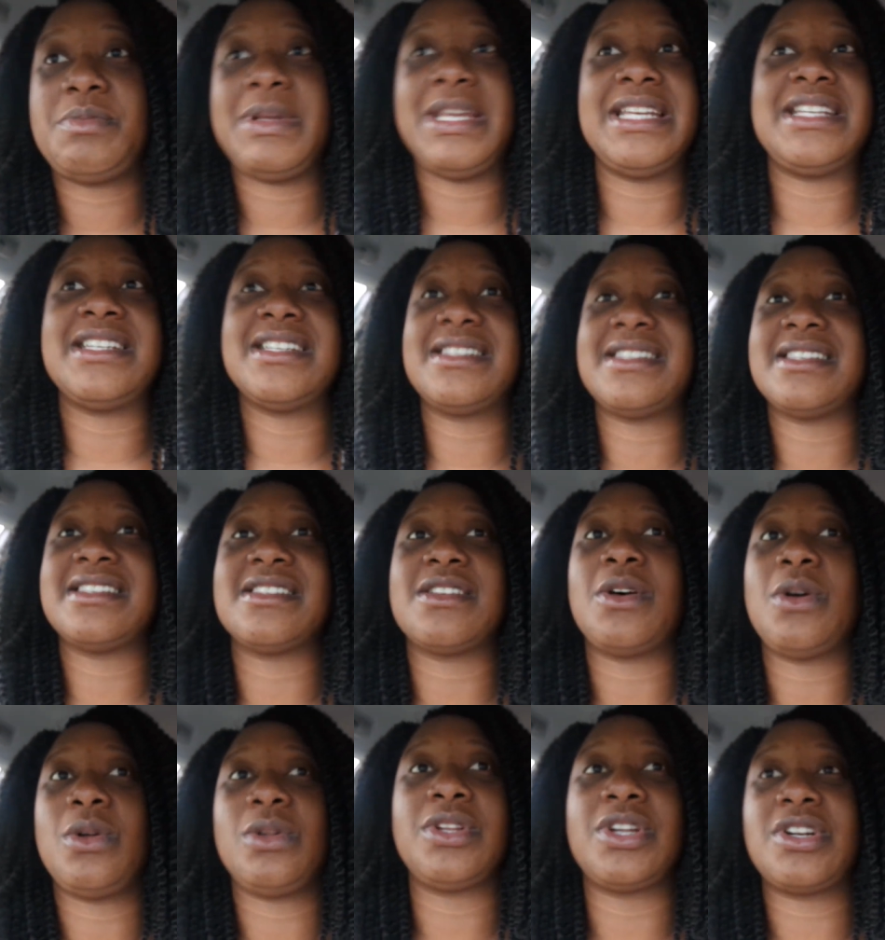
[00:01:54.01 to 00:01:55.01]
Peaches is an
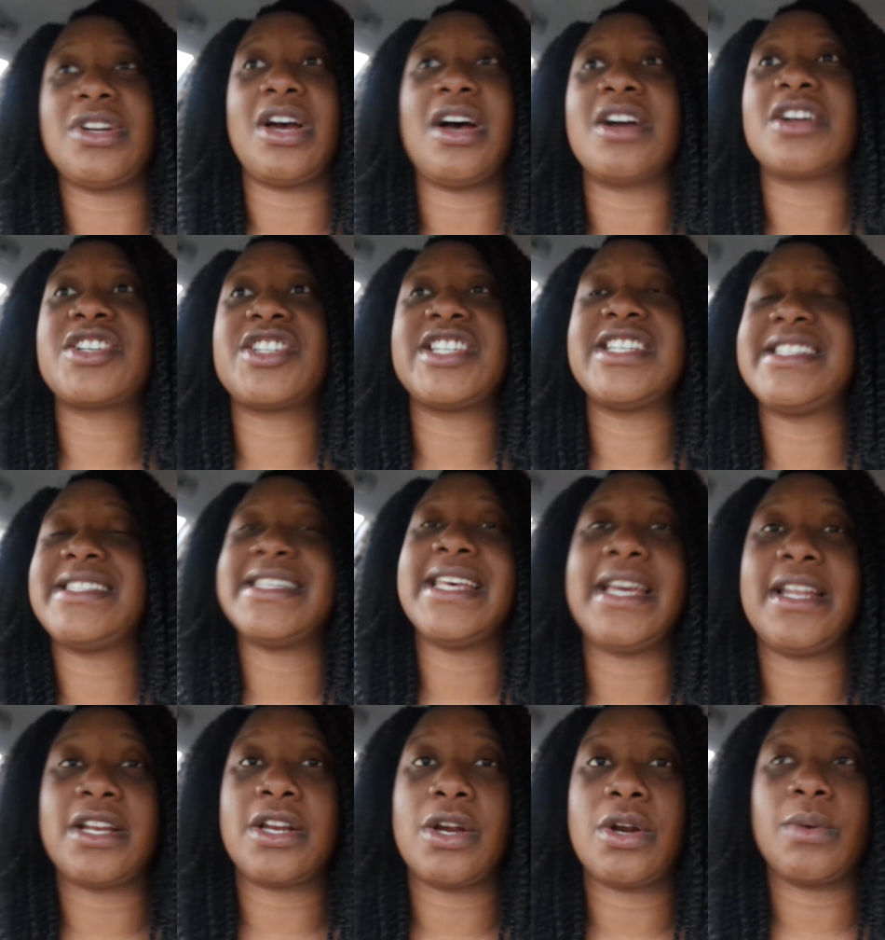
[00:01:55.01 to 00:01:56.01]
older dog. She's
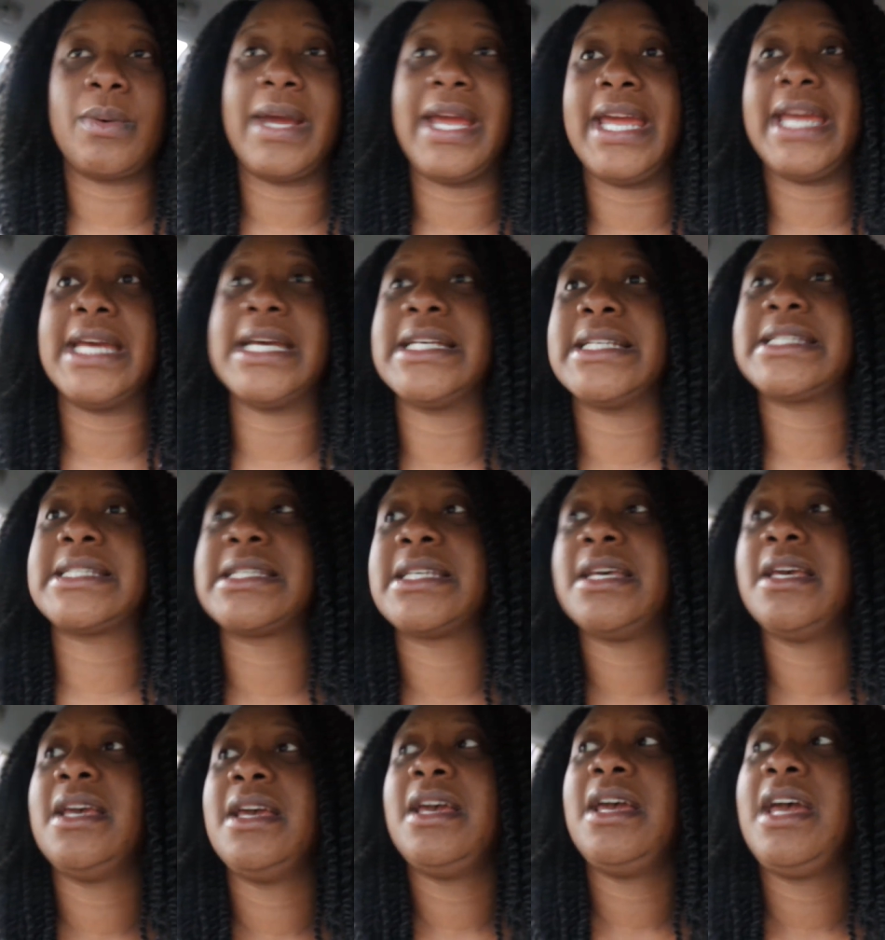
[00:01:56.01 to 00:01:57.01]
set in her ways.
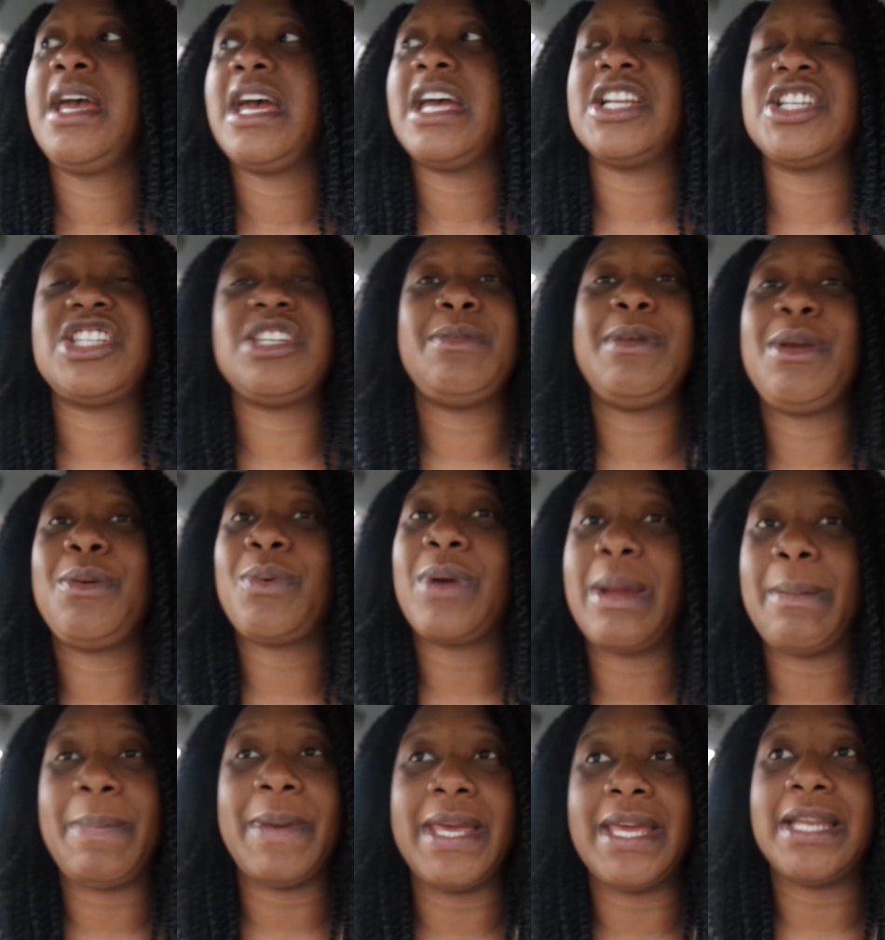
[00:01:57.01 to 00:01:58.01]
And she be
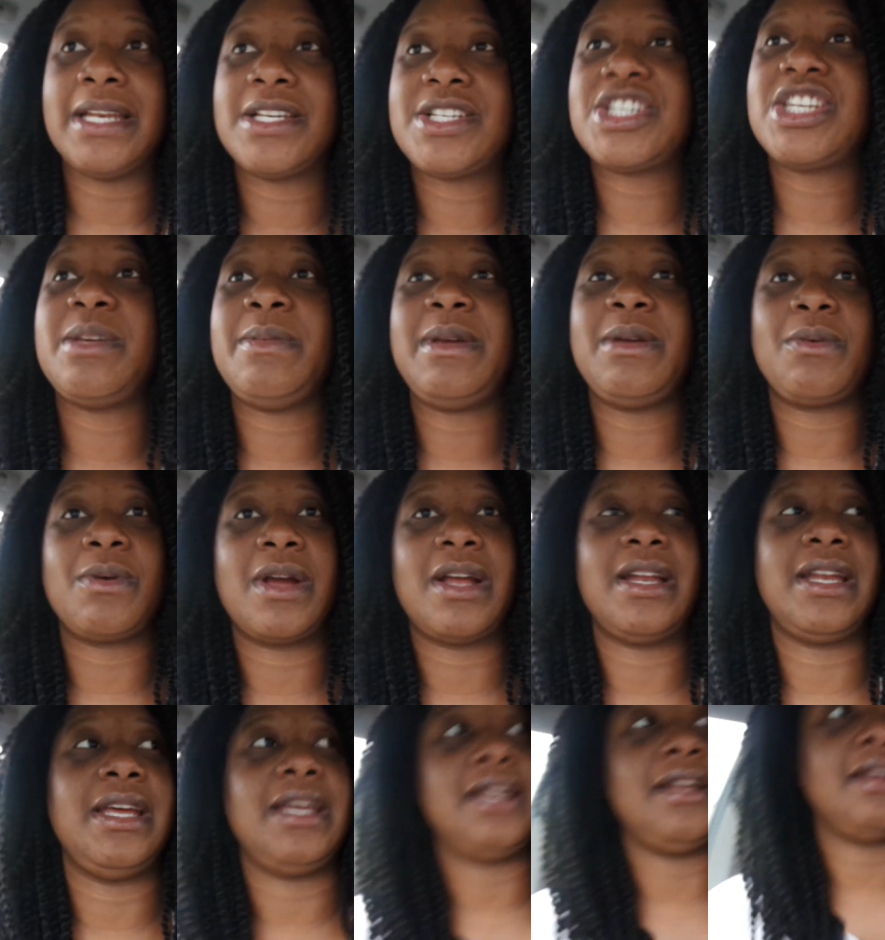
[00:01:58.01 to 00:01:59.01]
ripping, she be
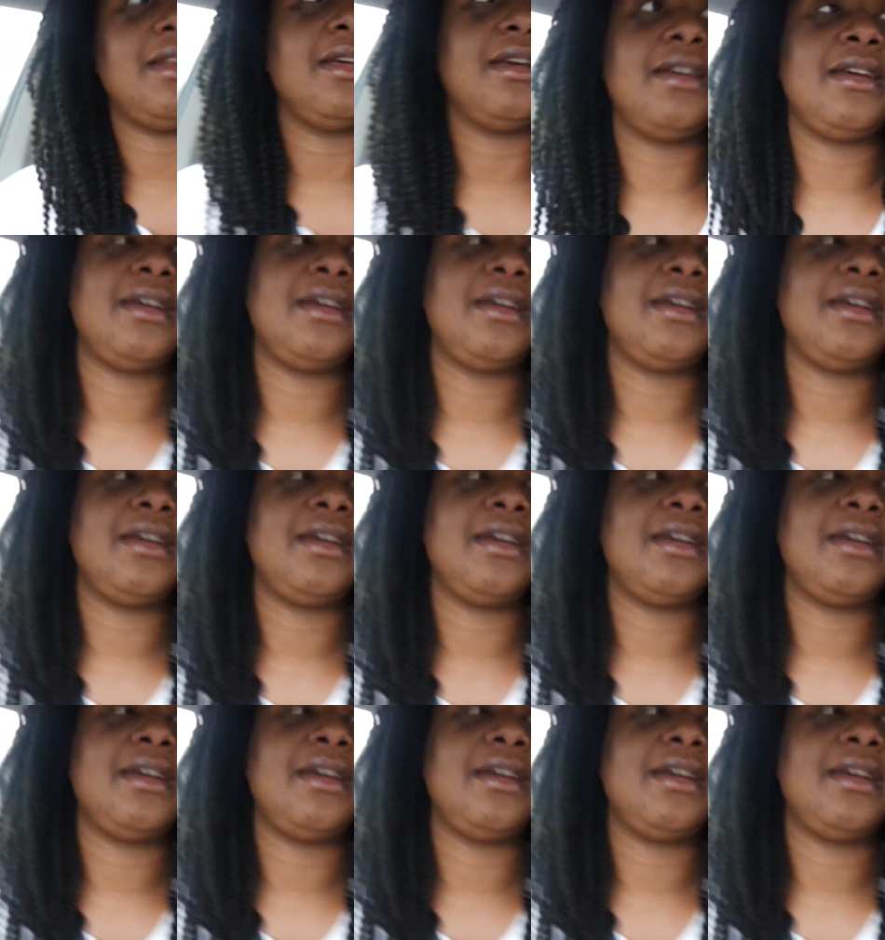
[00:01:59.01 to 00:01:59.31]
running.